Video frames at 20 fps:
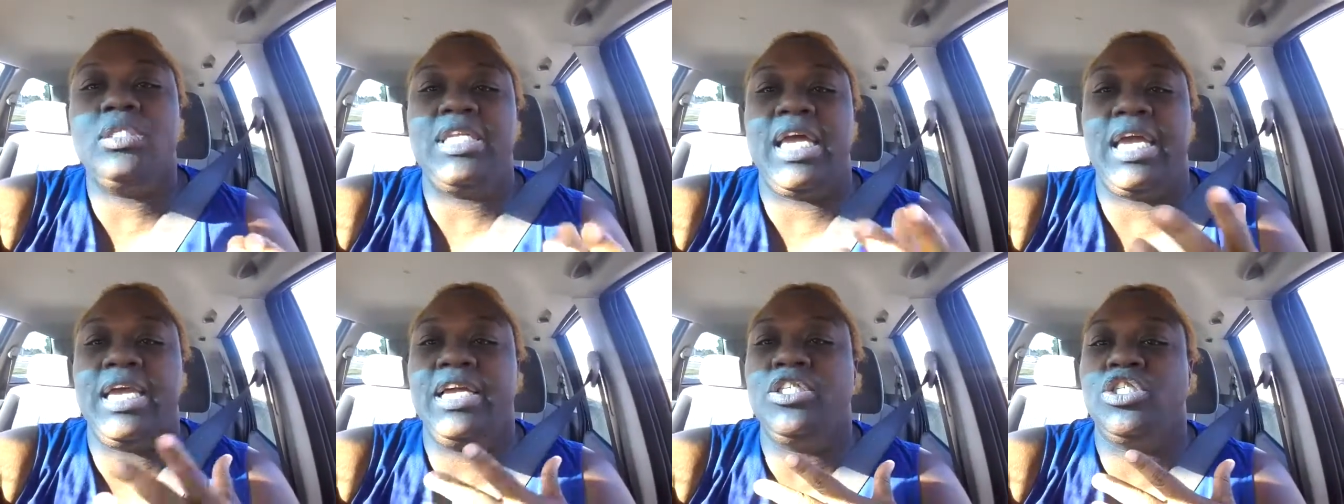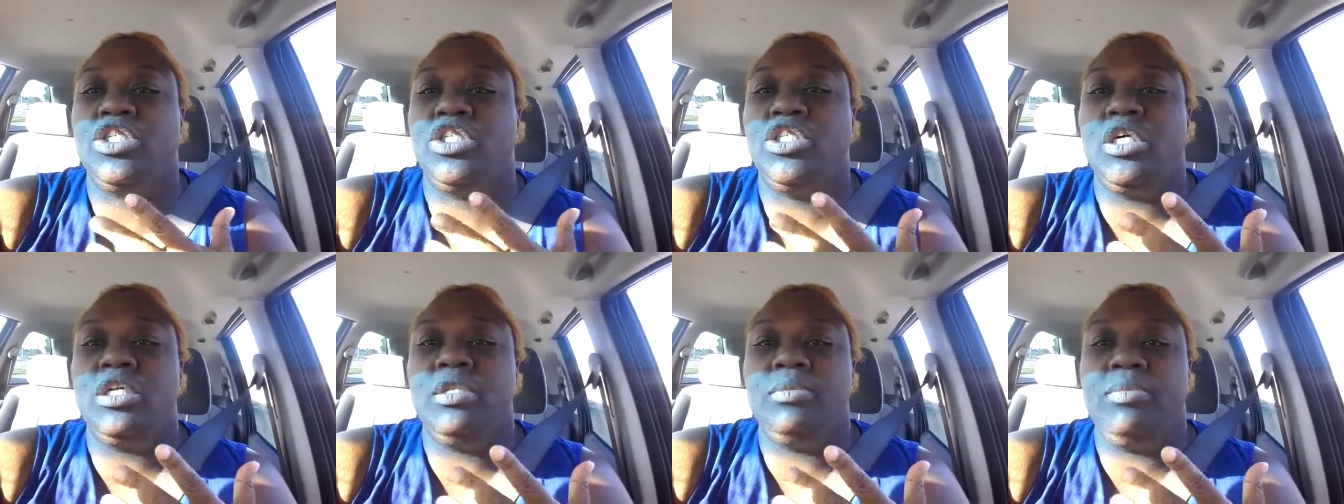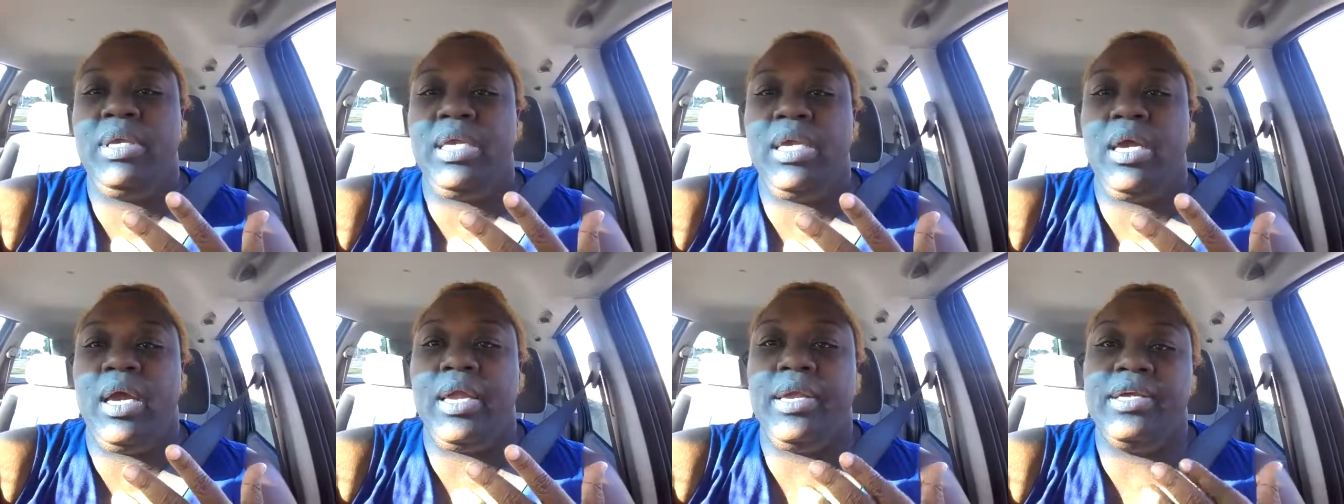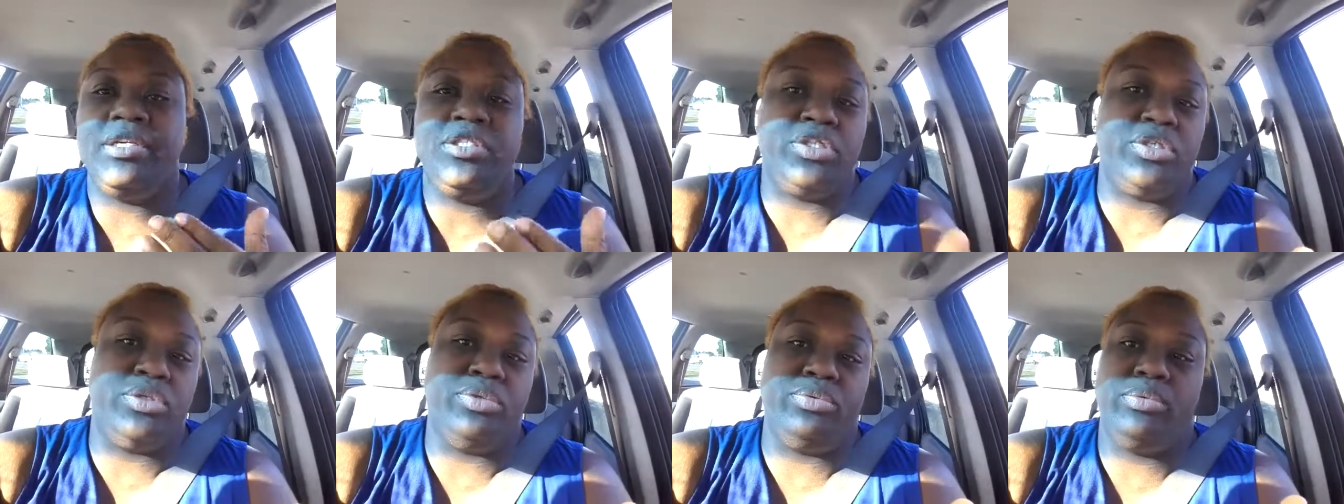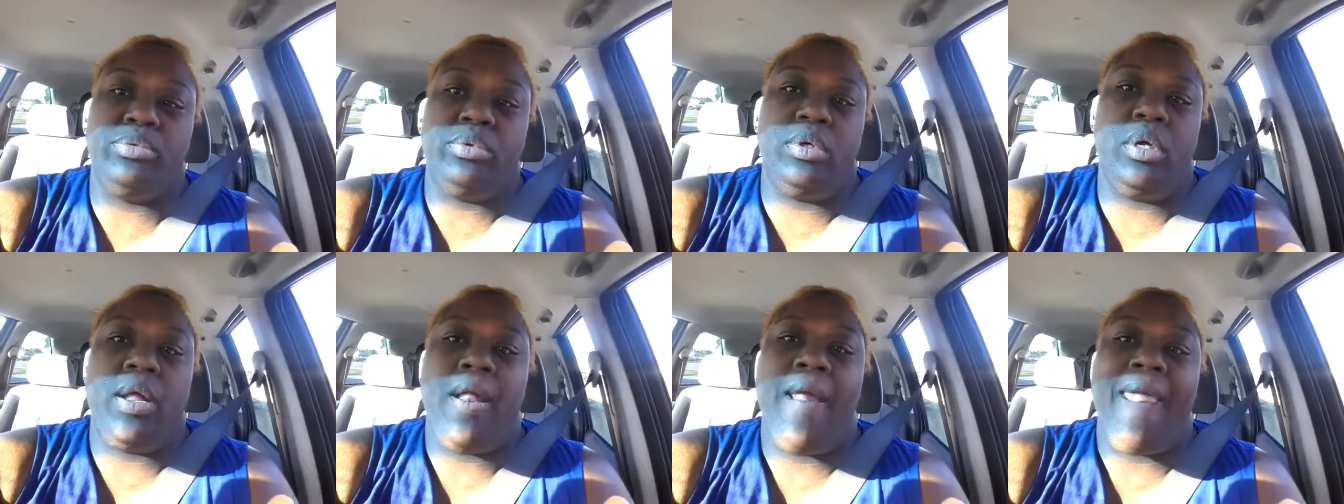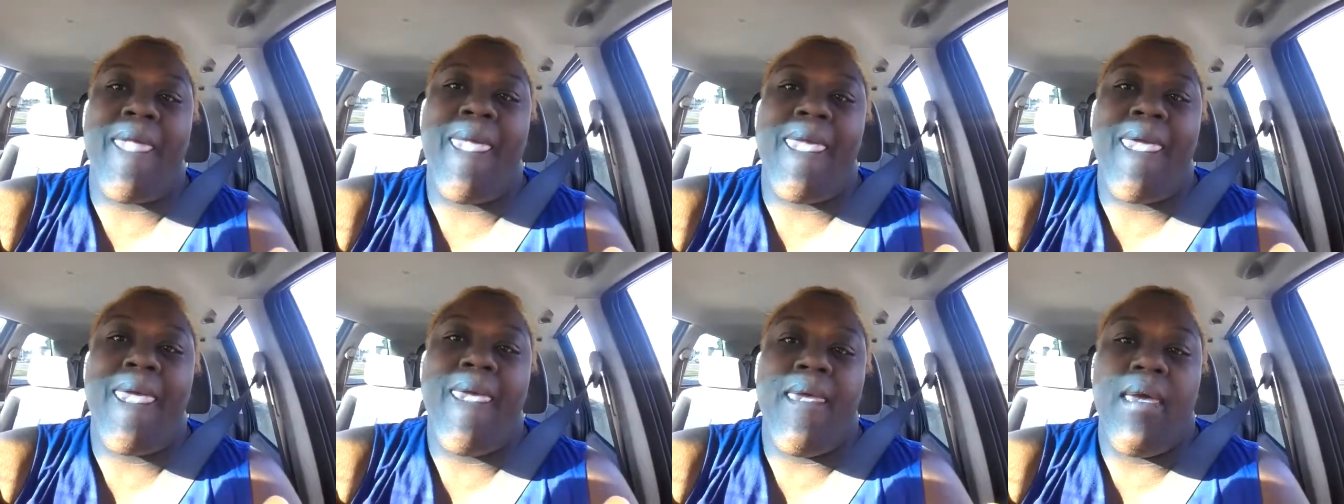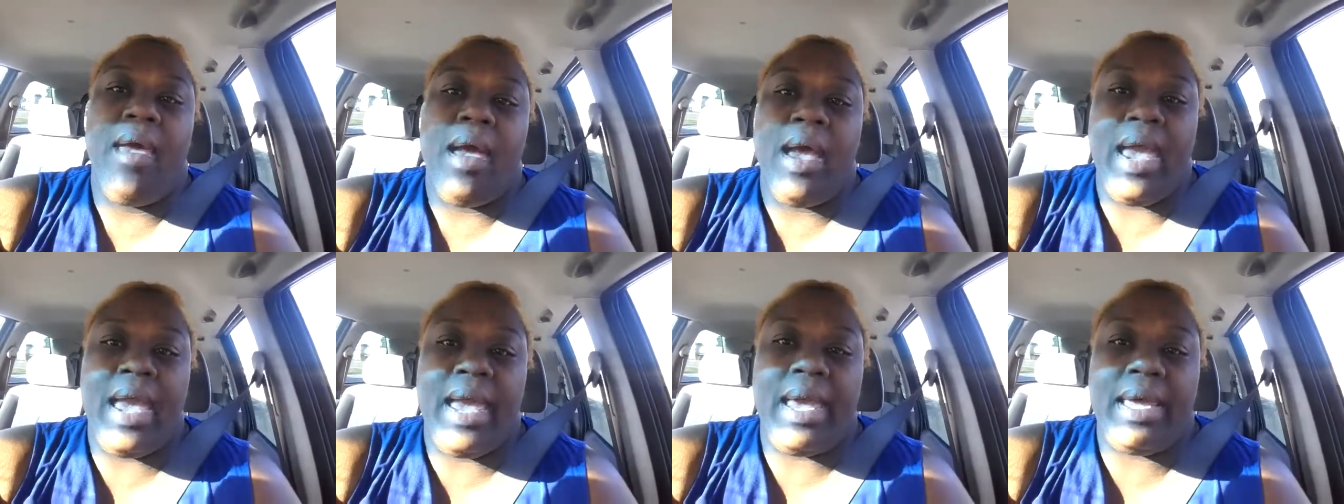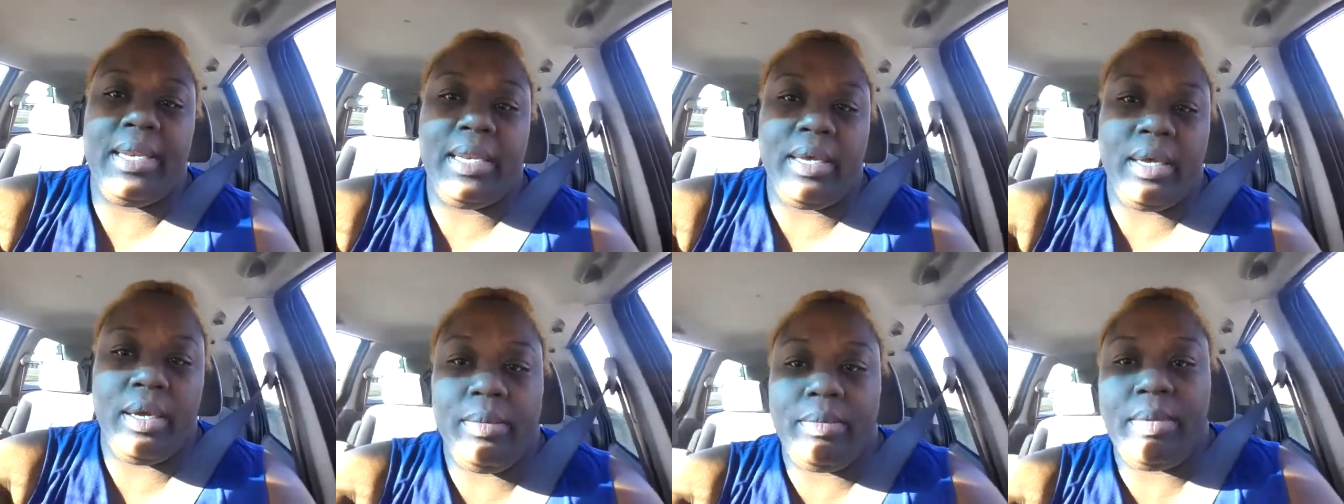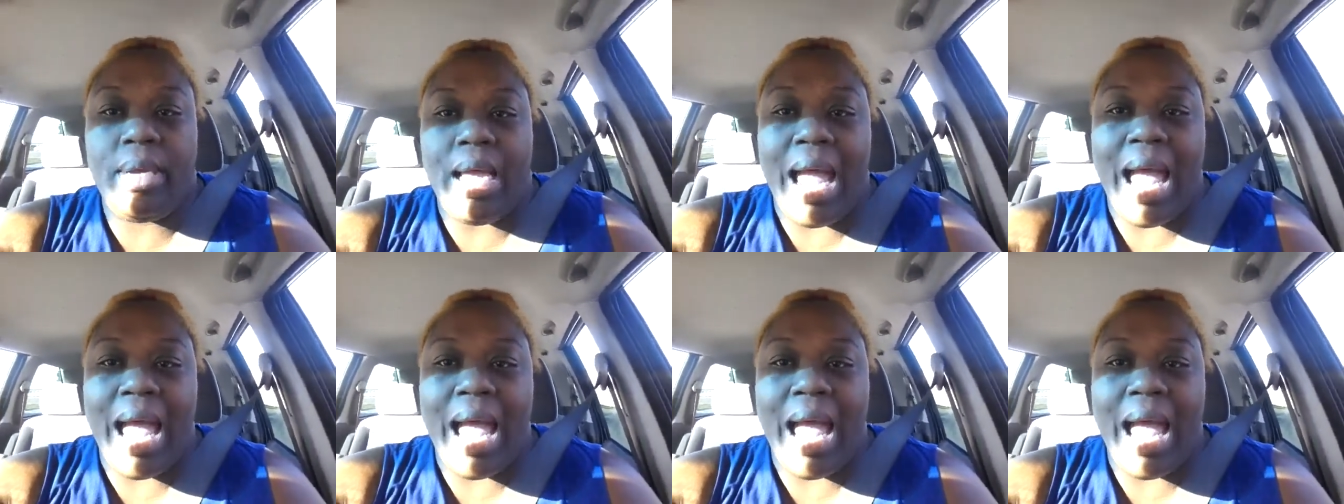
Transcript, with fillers: that it shouldn't be an issue. And um,